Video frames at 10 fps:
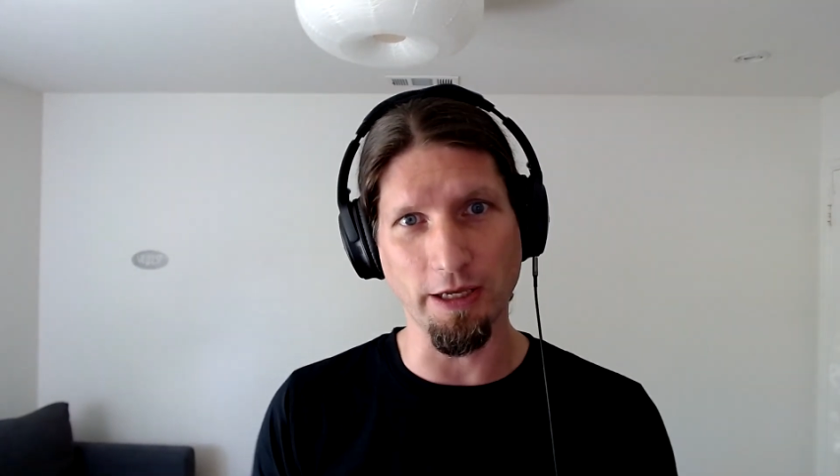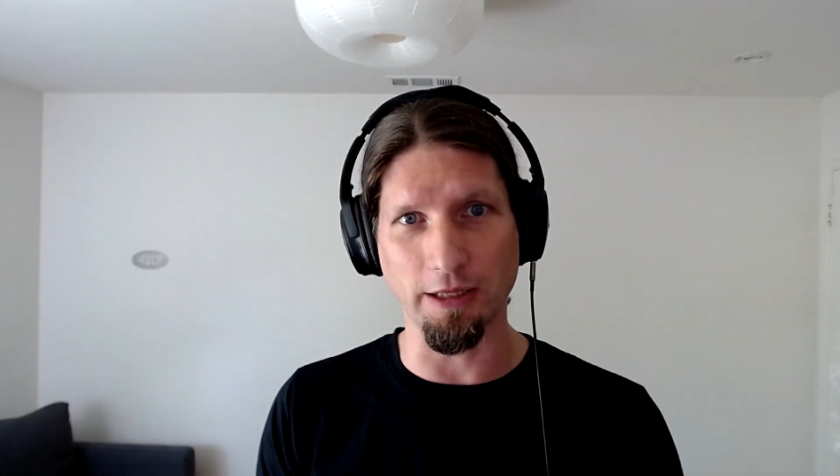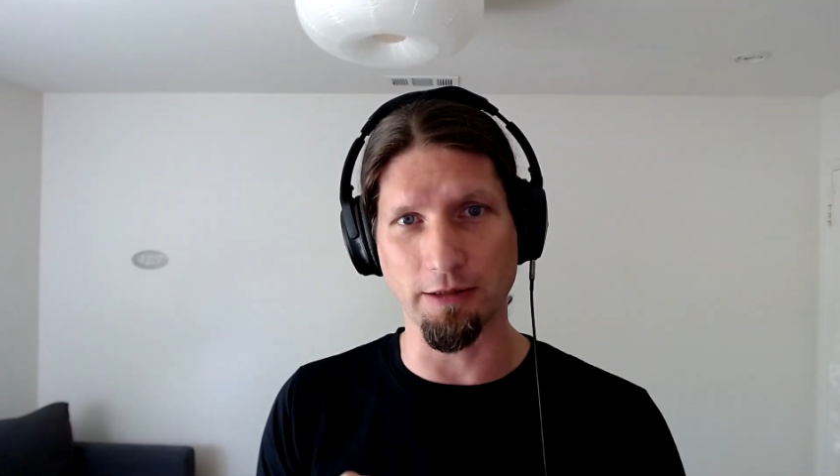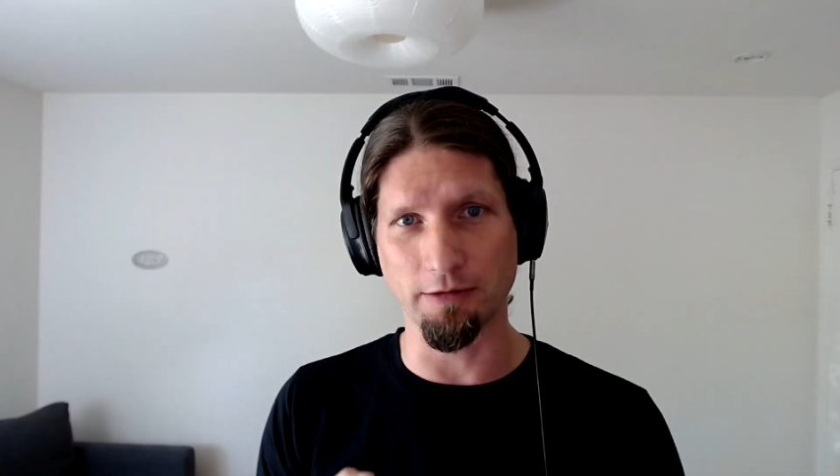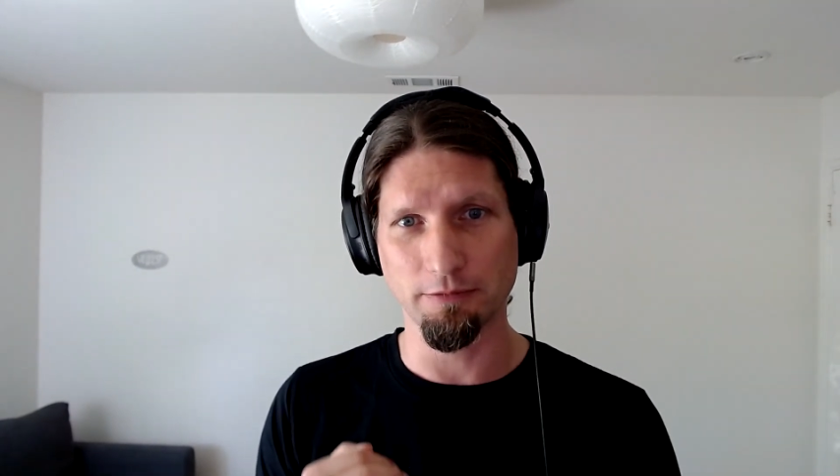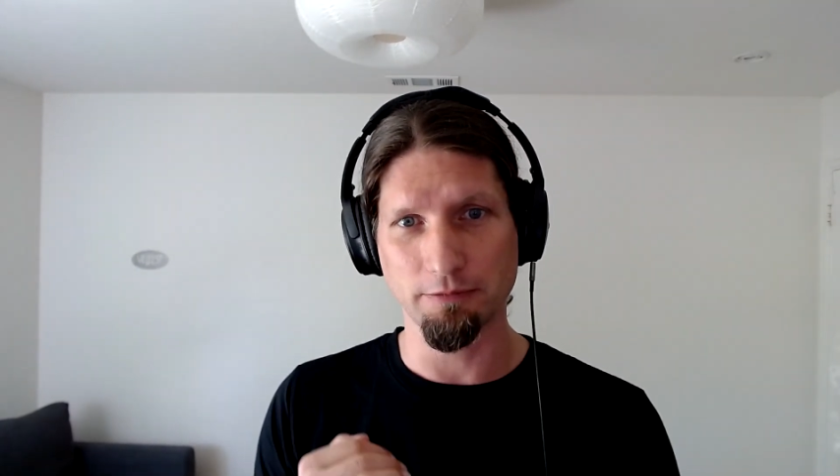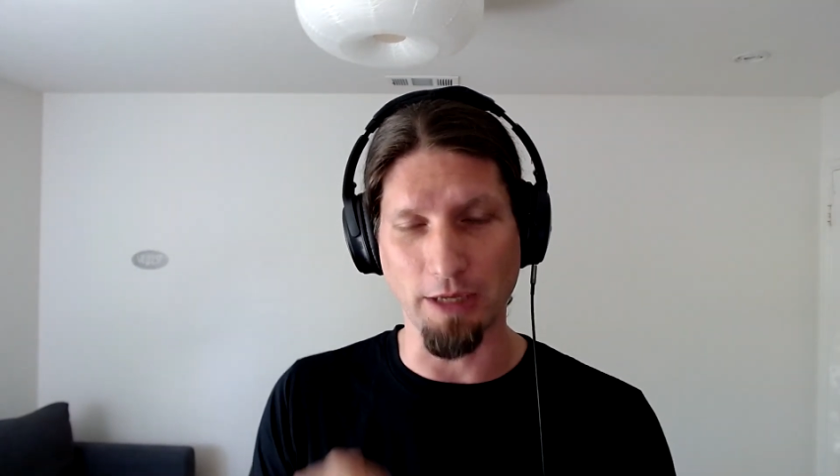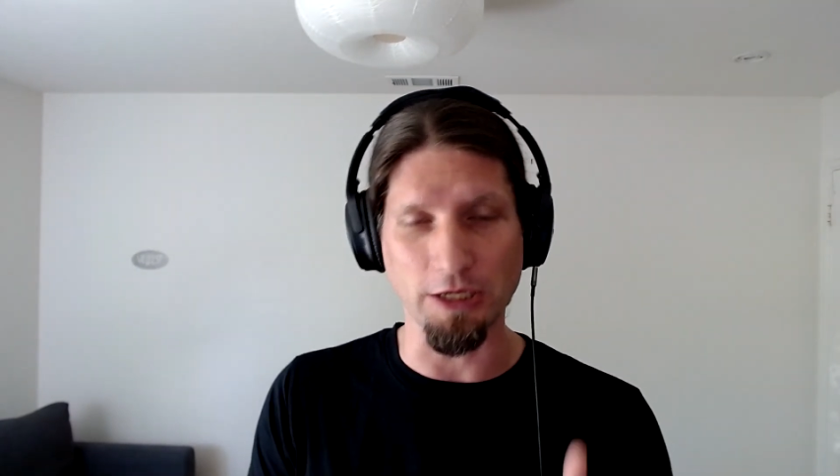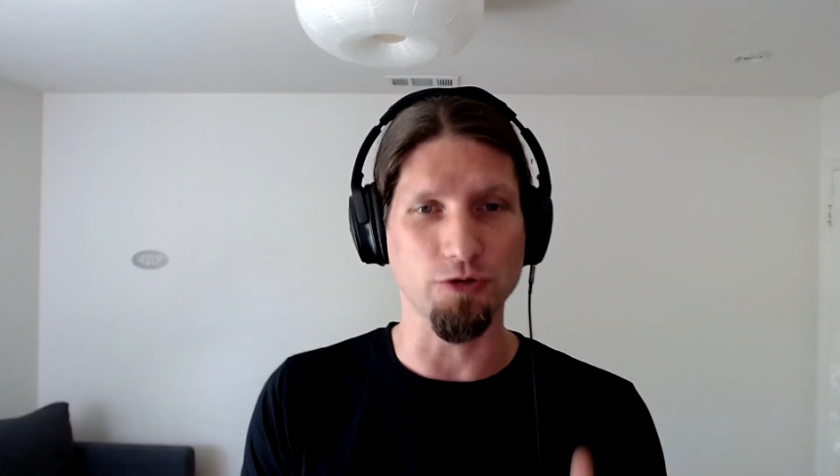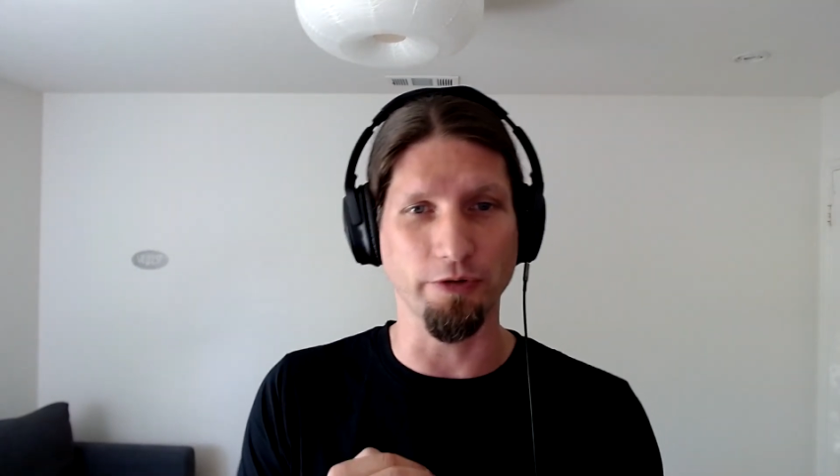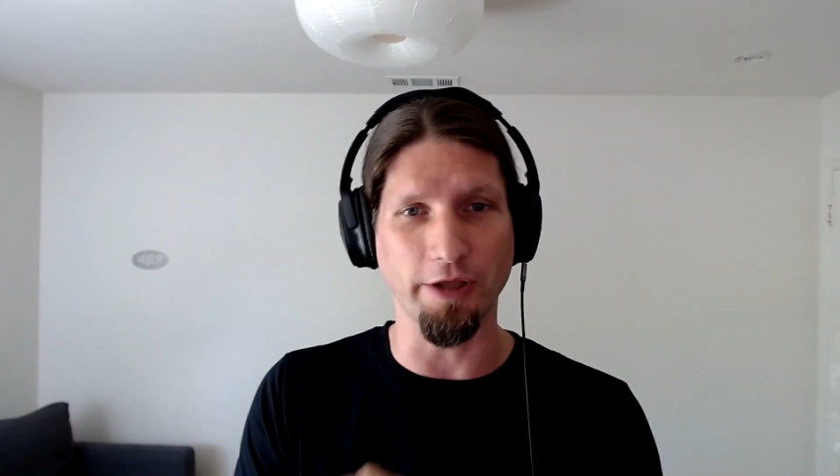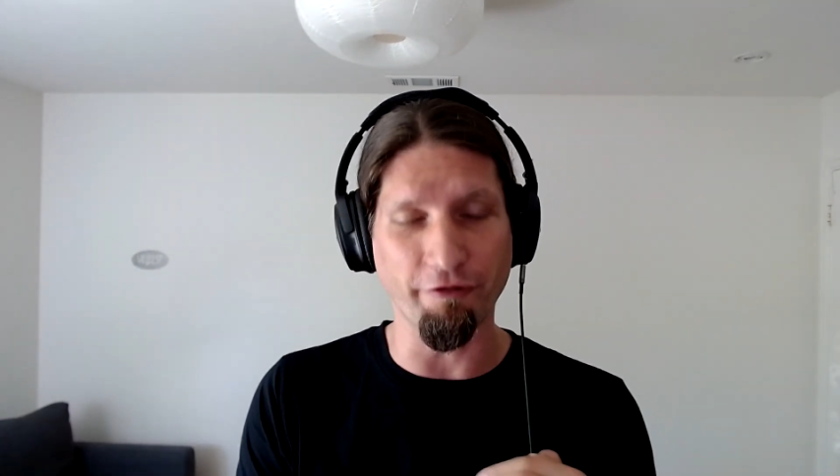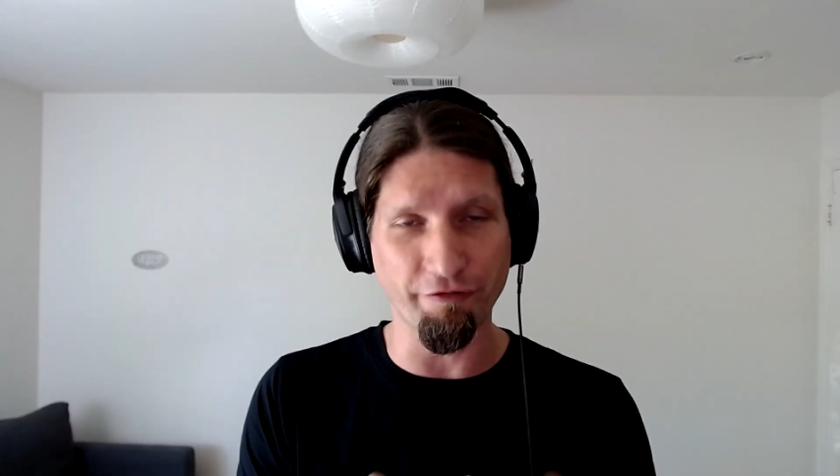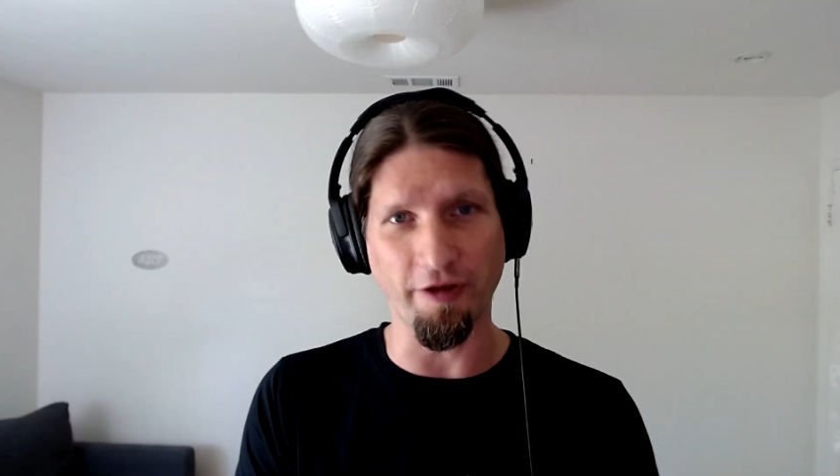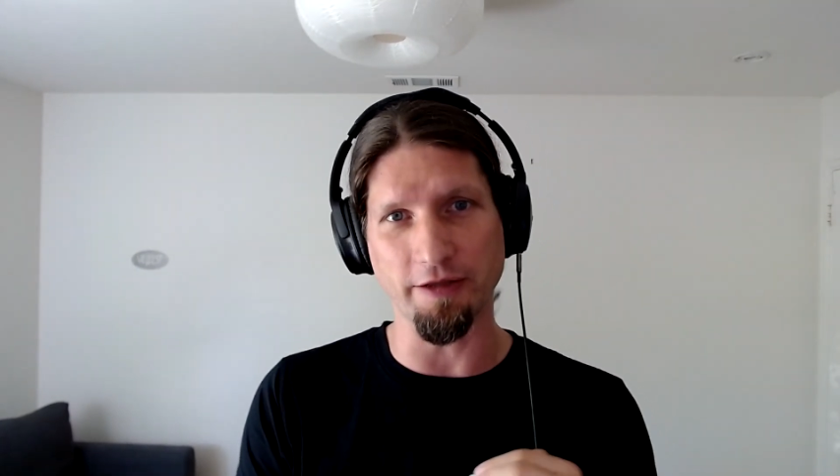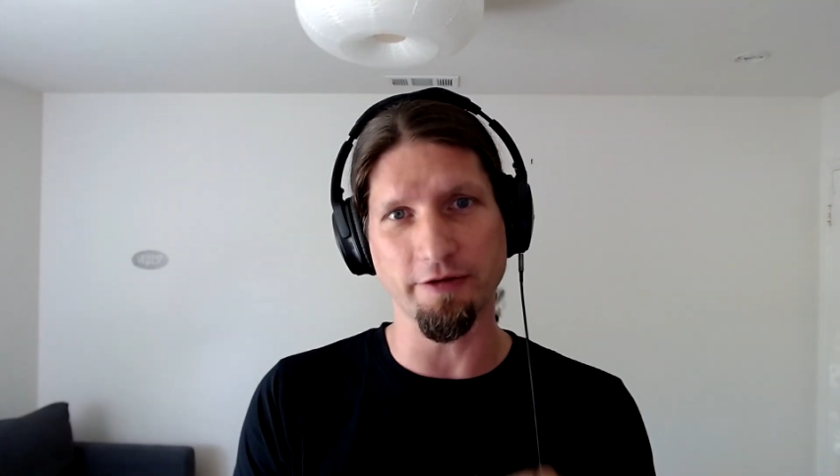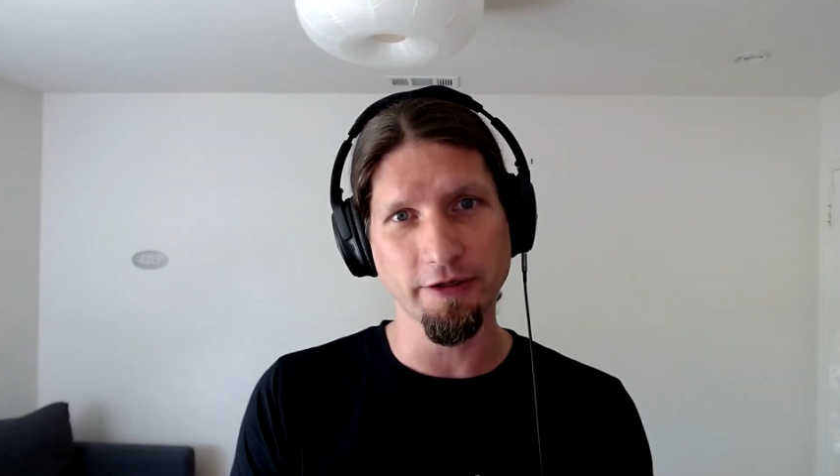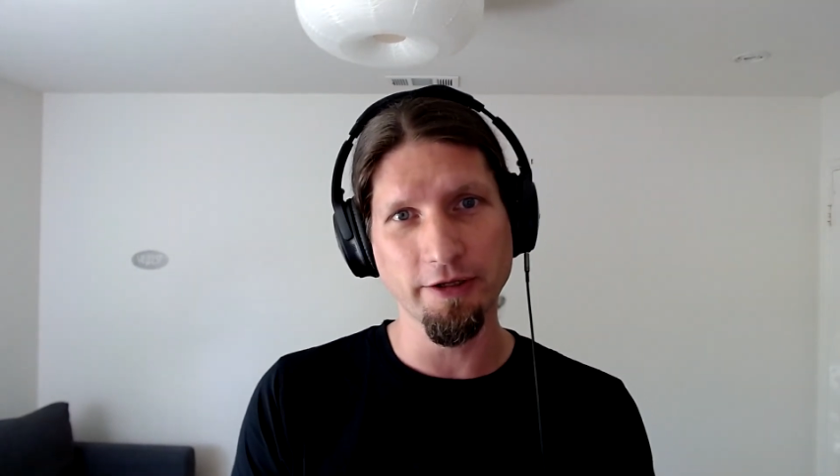and make sure they are fed